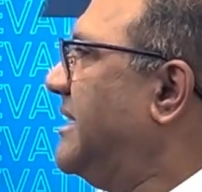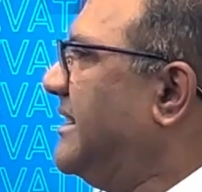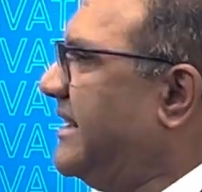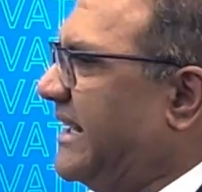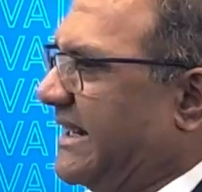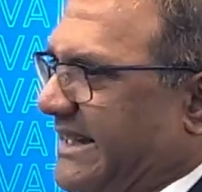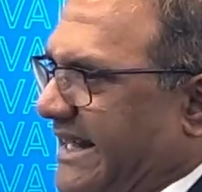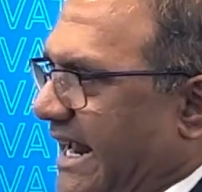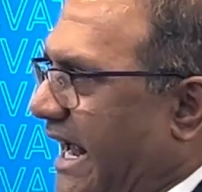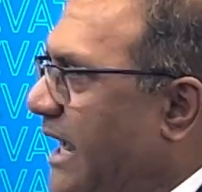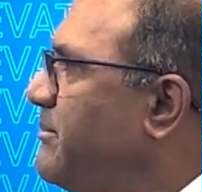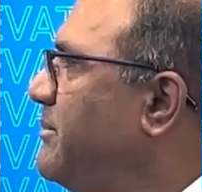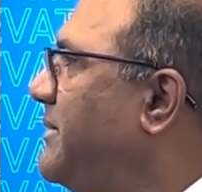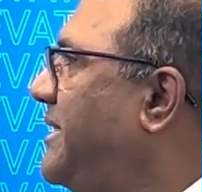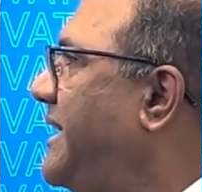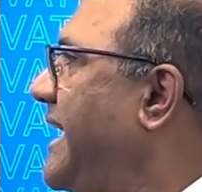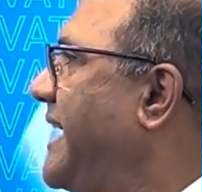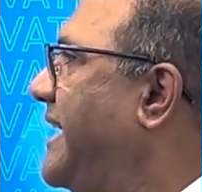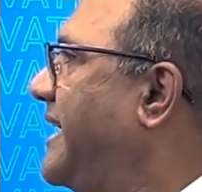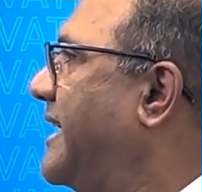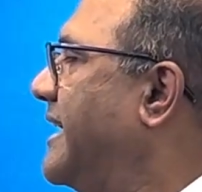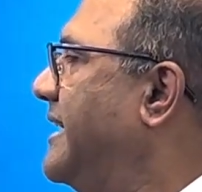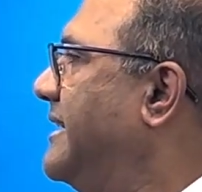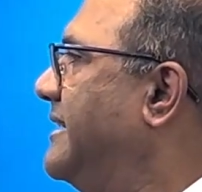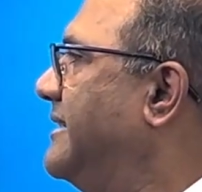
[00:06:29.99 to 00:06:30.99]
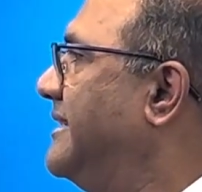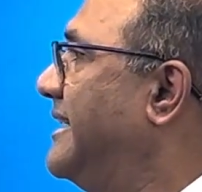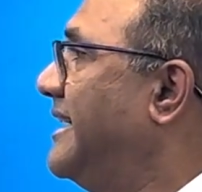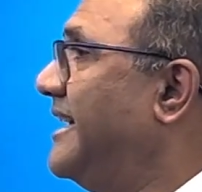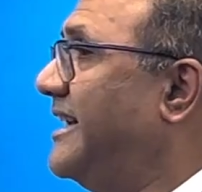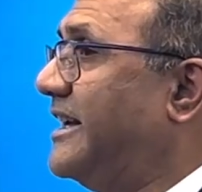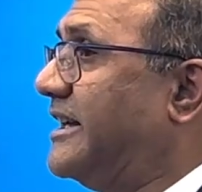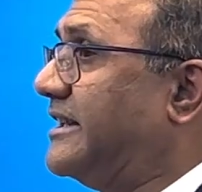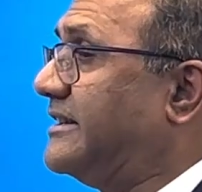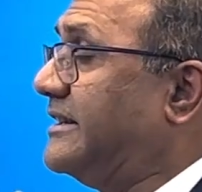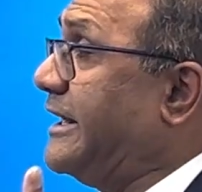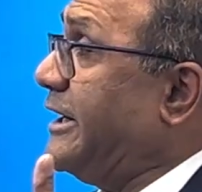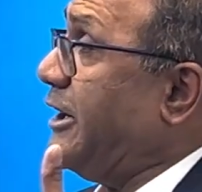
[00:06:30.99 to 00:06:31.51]
the time taken,
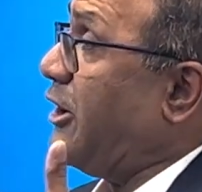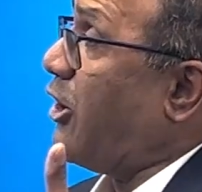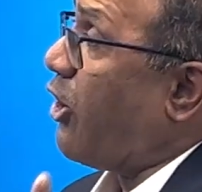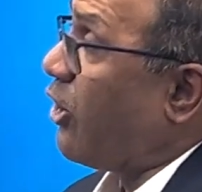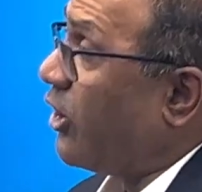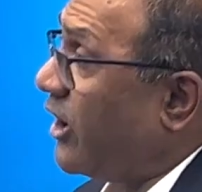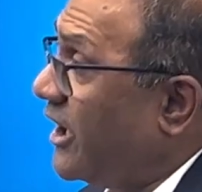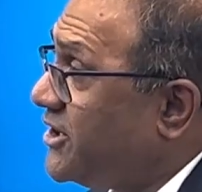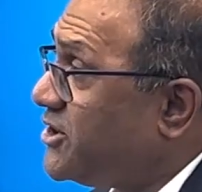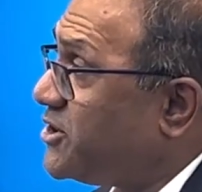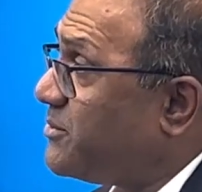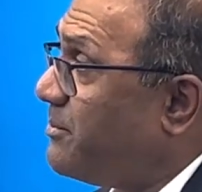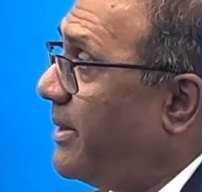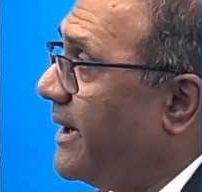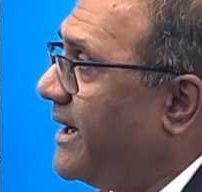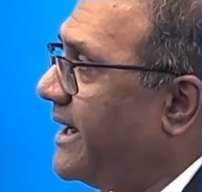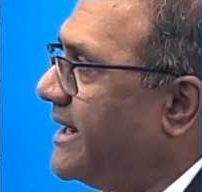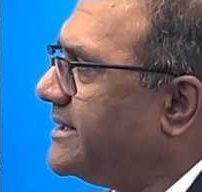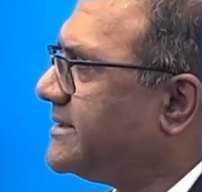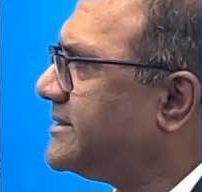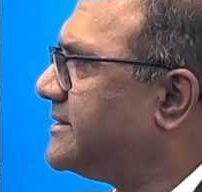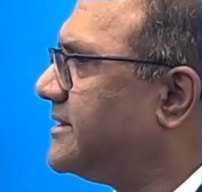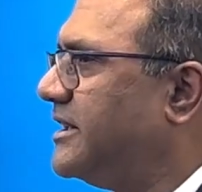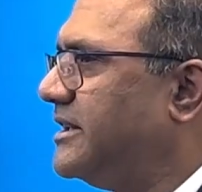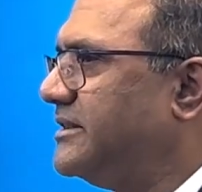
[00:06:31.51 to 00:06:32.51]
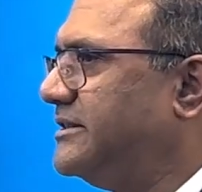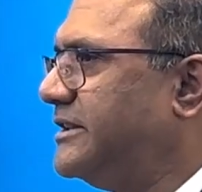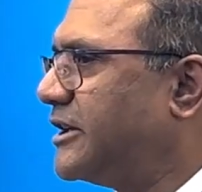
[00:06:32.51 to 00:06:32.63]
the knowledge base.